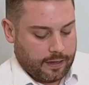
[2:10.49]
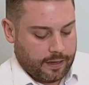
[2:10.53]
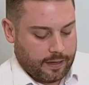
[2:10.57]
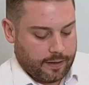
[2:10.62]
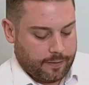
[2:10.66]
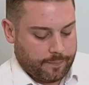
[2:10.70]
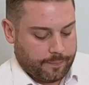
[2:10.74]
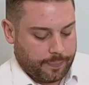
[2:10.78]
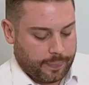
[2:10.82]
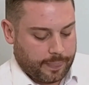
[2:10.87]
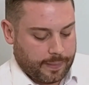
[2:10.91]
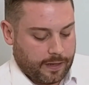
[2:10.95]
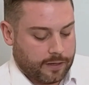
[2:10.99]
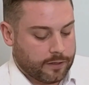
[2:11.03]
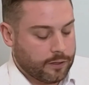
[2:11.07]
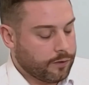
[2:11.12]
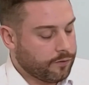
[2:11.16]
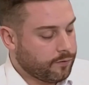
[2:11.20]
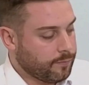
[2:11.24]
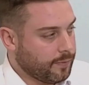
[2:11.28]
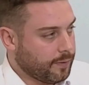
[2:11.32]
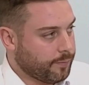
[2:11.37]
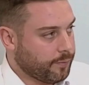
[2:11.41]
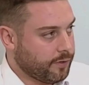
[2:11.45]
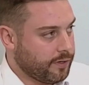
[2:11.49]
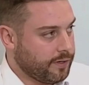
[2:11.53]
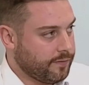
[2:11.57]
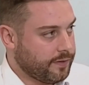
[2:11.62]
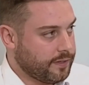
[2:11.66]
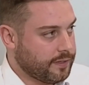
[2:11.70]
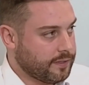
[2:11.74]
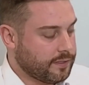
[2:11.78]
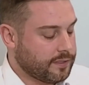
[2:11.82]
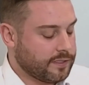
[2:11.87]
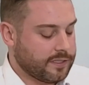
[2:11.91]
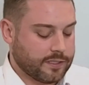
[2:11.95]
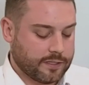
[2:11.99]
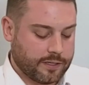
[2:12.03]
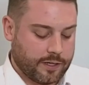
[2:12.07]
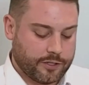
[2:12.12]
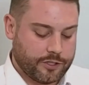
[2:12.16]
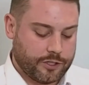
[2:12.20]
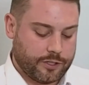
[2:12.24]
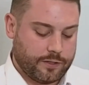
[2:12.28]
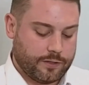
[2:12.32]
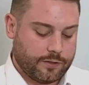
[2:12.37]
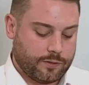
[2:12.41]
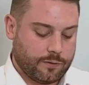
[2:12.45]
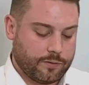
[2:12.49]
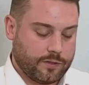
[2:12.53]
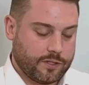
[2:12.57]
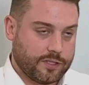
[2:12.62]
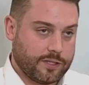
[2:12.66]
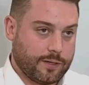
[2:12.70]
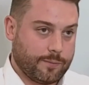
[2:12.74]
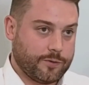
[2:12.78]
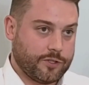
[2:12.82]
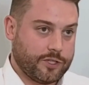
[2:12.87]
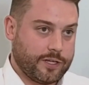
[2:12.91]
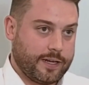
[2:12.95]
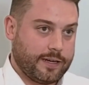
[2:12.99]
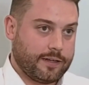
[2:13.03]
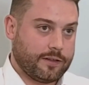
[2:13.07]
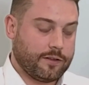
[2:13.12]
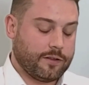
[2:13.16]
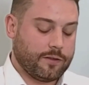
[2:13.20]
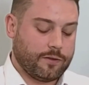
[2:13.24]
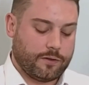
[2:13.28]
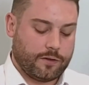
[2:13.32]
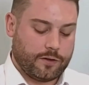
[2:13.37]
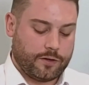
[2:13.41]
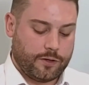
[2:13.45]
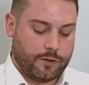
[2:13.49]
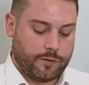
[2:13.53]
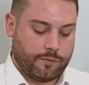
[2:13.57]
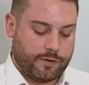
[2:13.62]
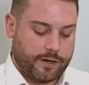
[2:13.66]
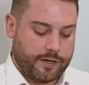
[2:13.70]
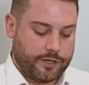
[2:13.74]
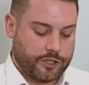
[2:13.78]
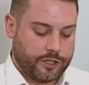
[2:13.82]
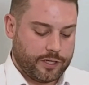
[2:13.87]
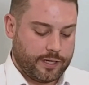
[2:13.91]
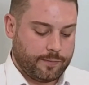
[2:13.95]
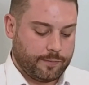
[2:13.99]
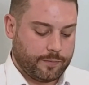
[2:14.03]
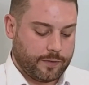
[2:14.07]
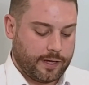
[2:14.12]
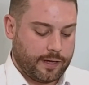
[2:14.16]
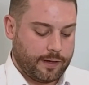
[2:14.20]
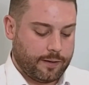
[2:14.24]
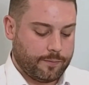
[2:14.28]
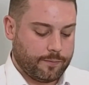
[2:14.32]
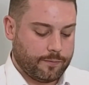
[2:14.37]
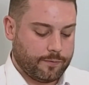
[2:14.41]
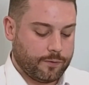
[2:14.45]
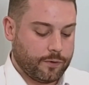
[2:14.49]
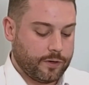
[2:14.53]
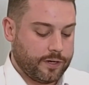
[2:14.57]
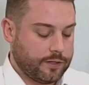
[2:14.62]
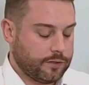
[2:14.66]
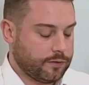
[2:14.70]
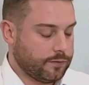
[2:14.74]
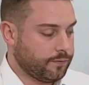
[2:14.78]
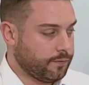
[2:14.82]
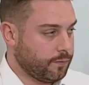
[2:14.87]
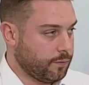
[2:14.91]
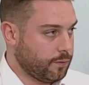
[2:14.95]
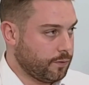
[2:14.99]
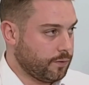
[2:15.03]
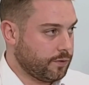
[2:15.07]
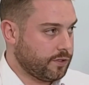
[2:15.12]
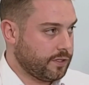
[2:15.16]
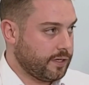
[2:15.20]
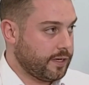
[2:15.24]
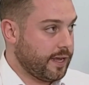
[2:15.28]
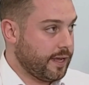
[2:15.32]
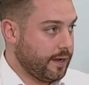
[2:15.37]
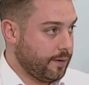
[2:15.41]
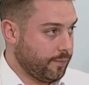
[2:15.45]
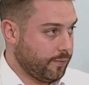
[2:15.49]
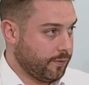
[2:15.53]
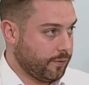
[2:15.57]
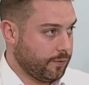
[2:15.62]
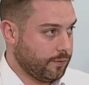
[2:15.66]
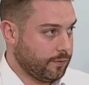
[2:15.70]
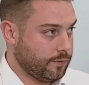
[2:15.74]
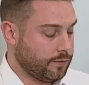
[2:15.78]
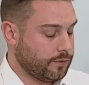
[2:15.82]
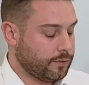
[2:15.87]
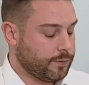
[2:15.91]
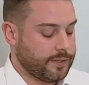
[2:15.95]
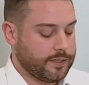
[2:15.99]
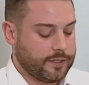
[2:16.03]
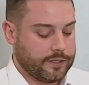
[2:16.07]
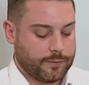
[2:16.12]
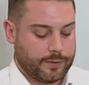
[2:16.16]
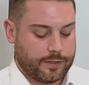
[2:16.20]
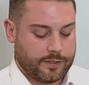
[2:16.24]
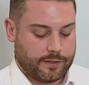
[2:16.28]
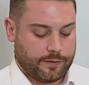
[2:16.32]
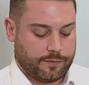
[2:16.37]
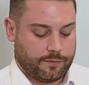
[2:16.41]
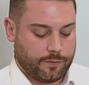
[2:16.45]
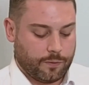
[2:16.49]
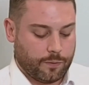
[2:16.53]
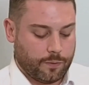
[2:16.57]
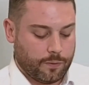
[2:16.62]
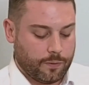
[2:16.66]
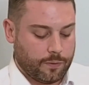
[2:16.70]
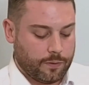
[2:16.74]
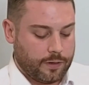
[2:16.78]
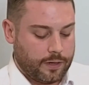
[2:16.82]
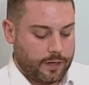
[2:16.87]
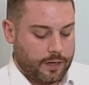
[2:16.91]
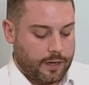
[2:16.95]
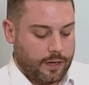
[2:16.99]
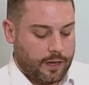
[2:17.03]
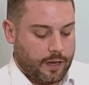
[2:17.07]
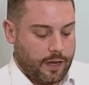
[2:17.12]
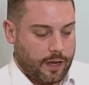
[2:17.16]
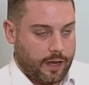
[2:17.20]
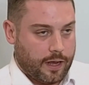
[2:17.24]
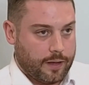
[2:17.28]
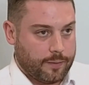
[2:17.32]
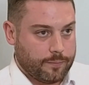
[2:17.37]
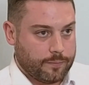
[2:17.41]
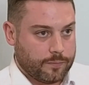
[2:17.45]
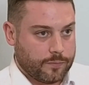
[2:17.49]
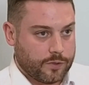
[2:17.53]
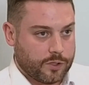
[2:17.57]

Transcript: I know from our previous discussions on the subject that the new regime came fully into force in April 2024. Yeah.